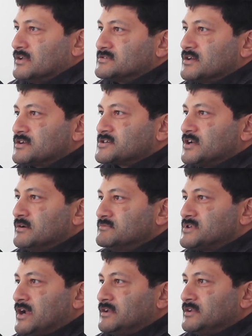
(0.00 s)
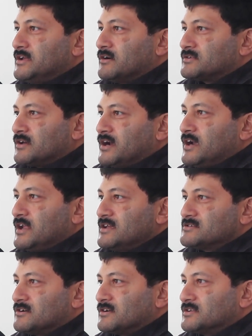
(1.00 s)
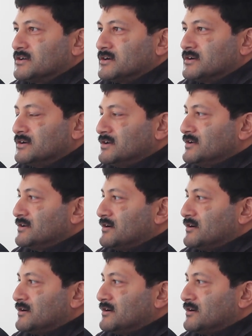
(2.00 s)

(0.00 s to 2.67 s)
consortiums and the authorities or the